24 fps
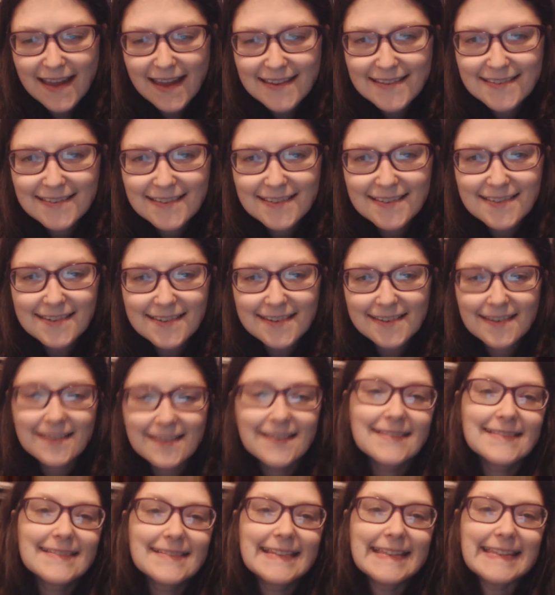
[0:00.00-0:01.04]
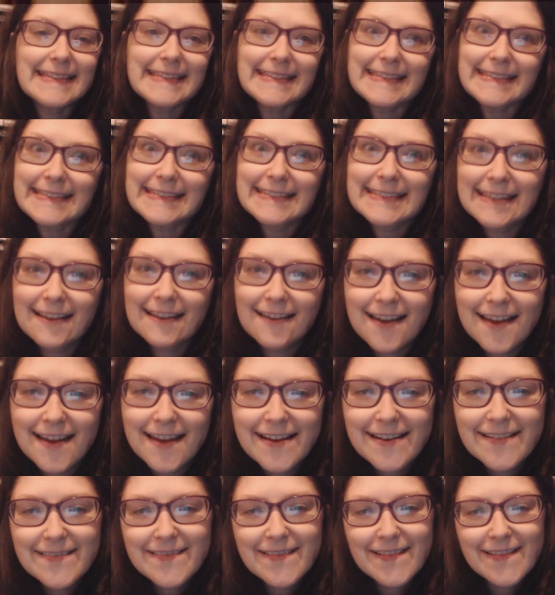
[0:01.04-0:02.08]
and
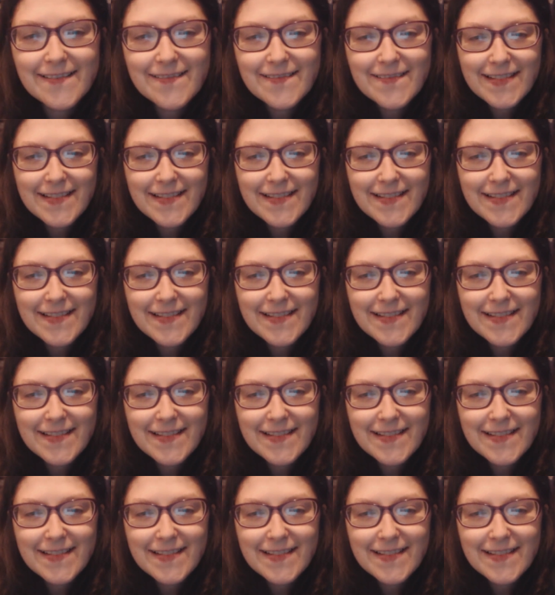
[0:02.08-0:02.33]
I